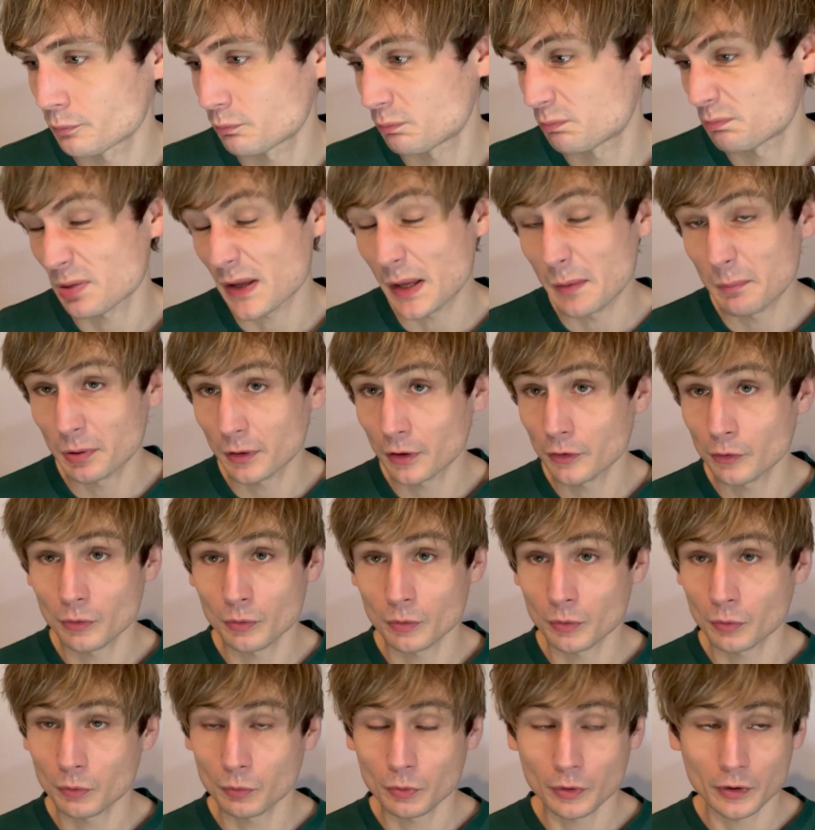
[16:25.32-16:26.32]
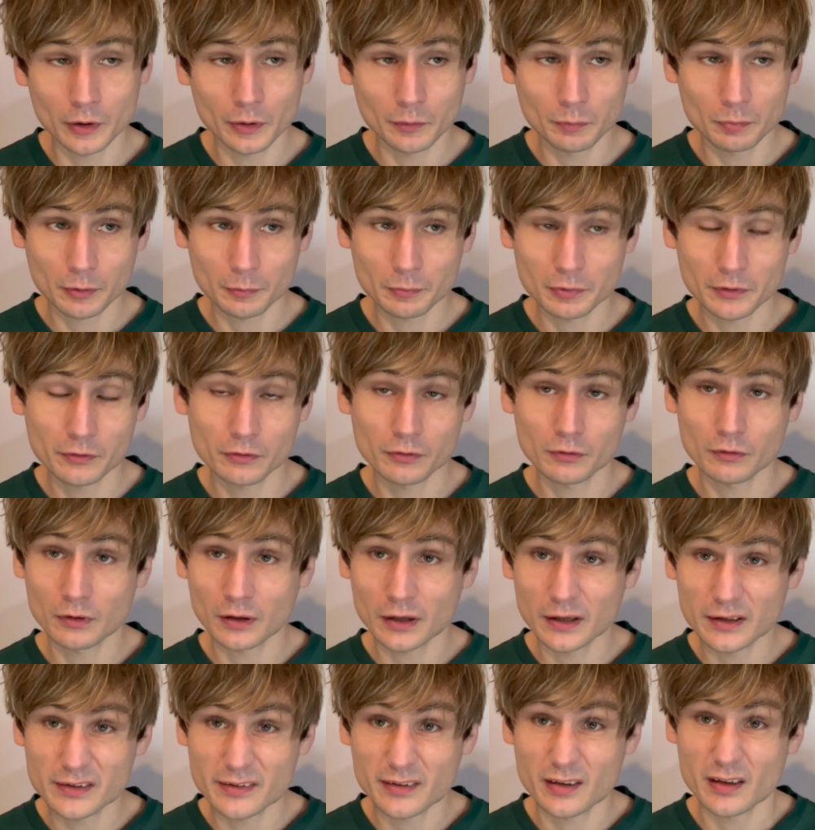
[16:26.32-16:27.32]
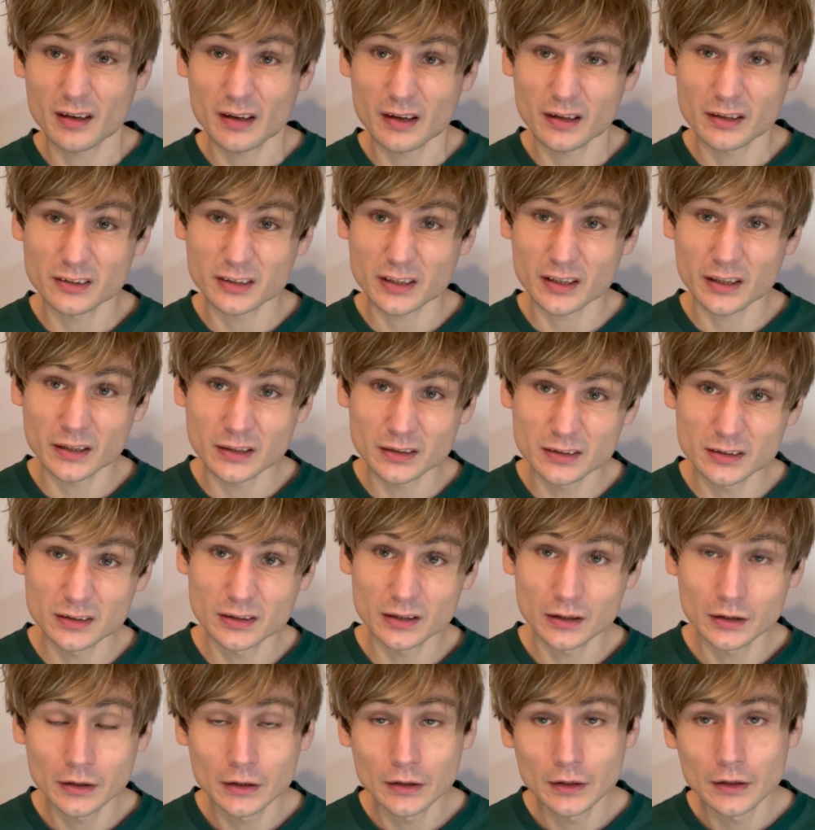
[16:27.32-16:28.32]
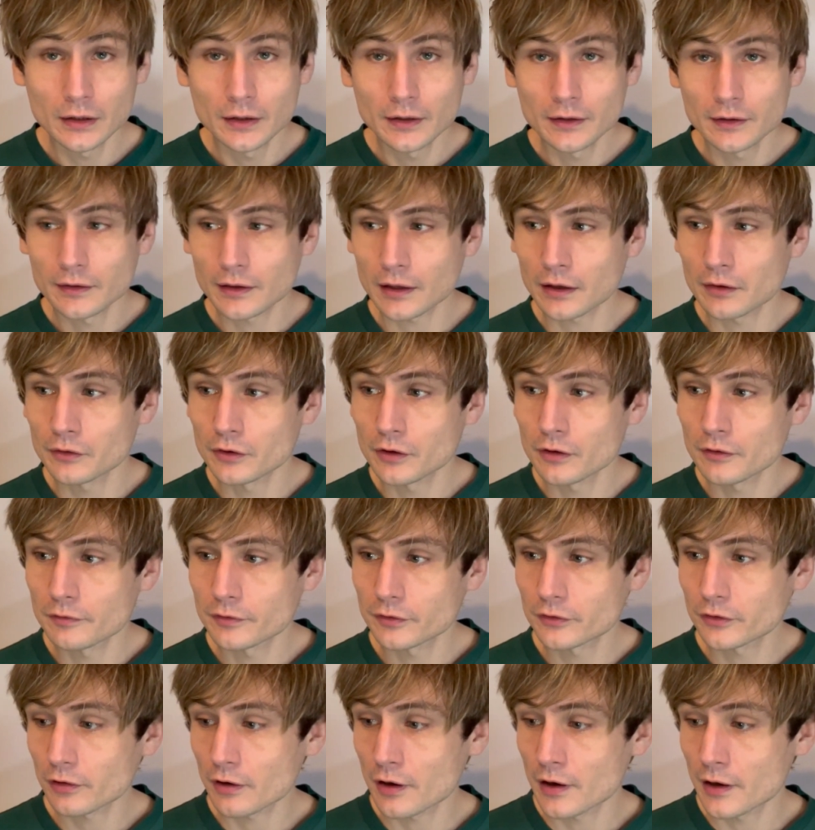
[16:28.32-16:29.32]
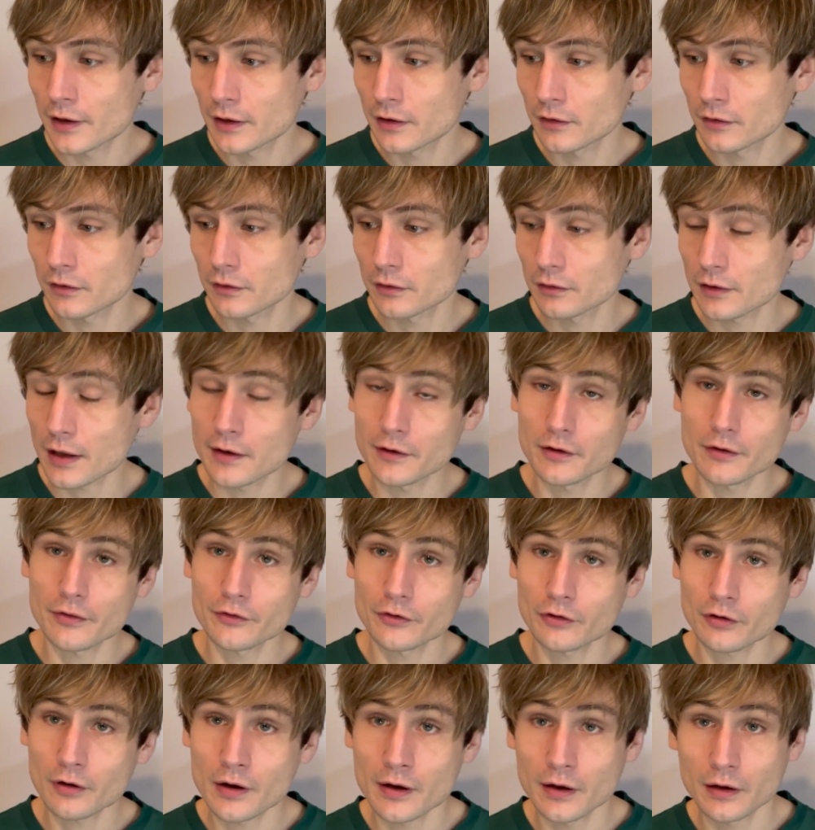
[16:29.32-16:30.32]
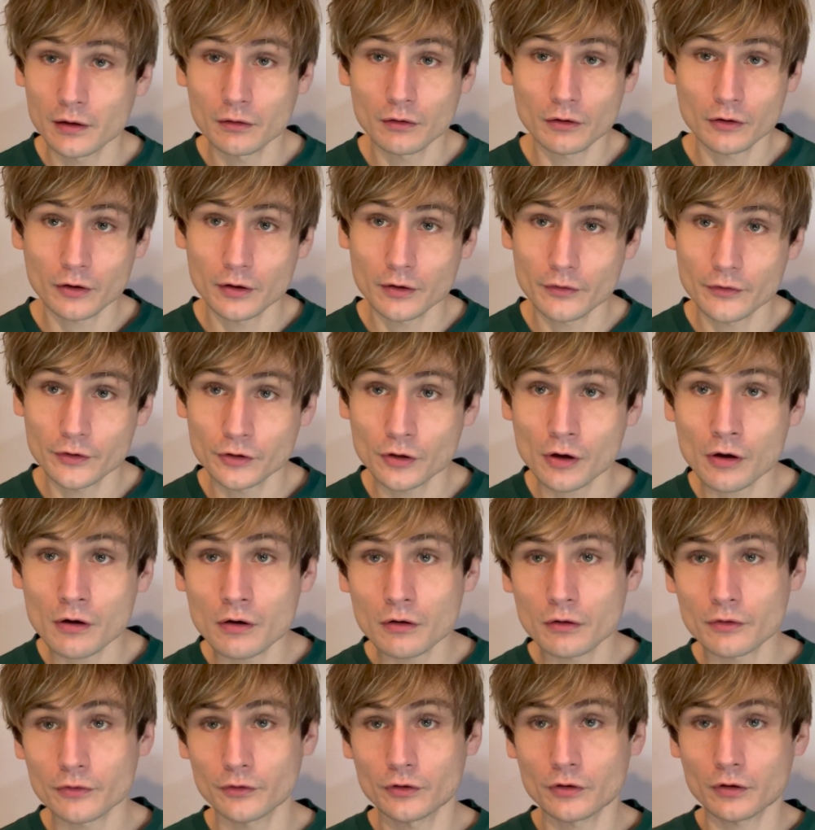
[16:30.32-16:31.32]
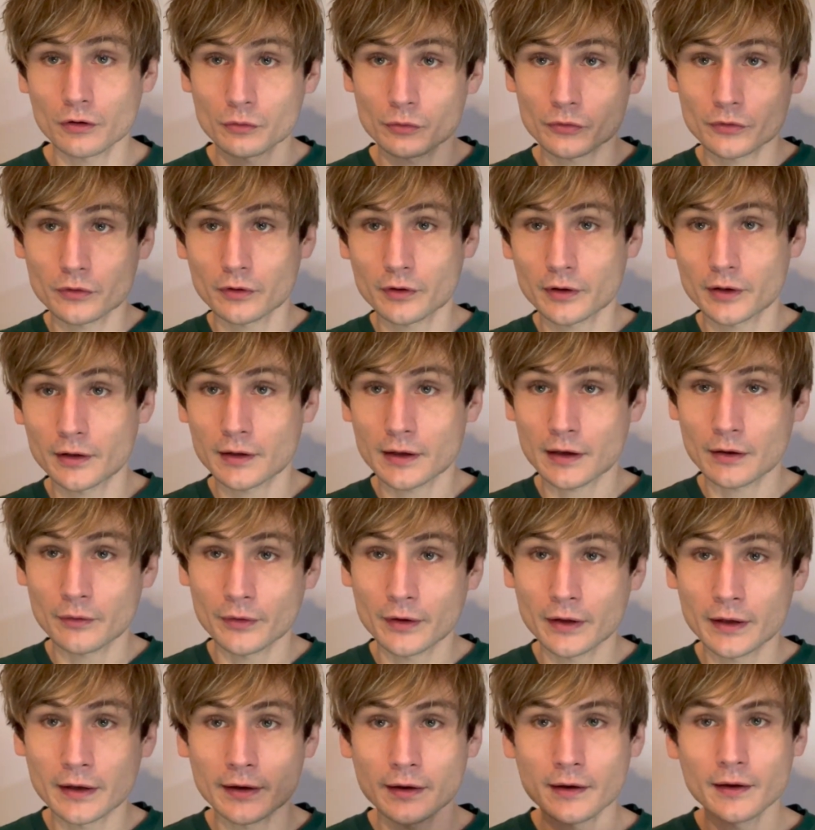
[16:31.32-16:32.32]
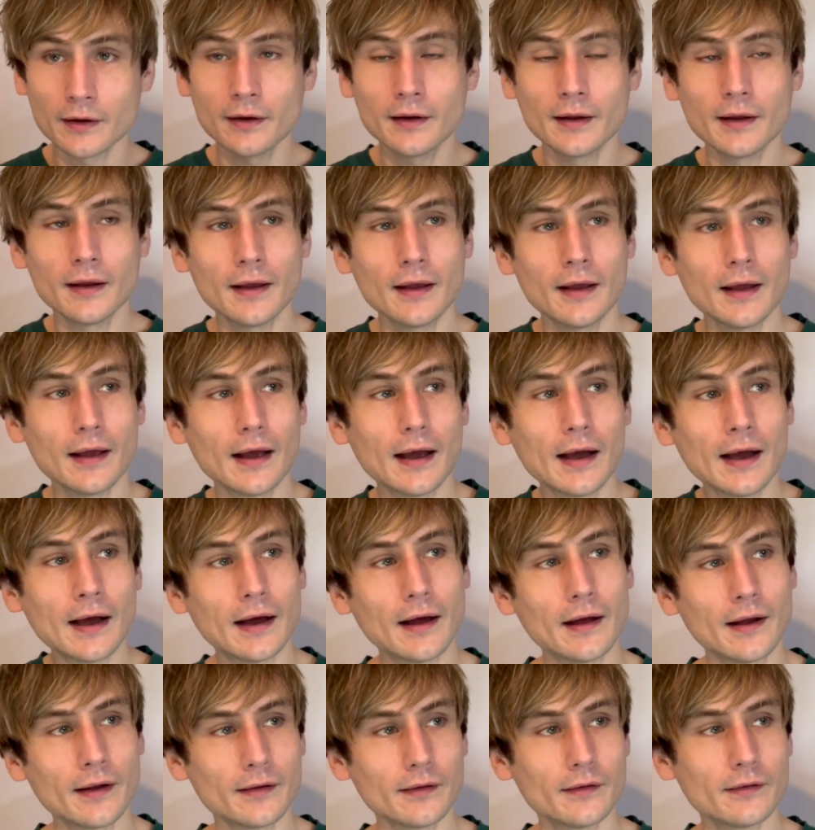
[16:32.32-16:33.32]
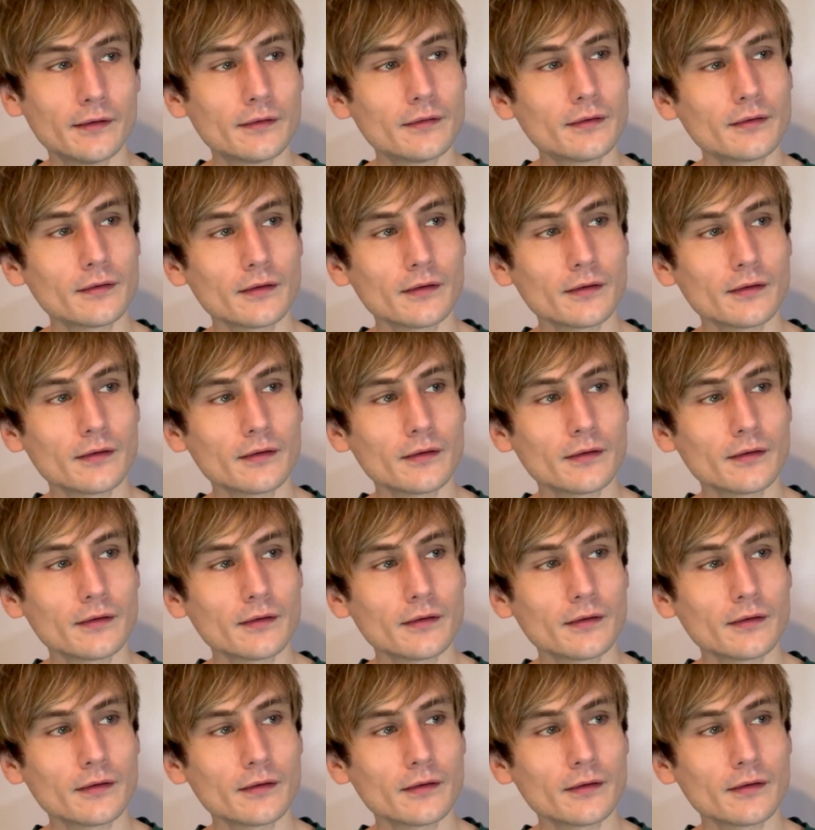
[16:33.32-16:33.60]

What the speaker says: people who were probably sort of like teenage aged, down the other train, end of the train, looking at the dog was looking down there, and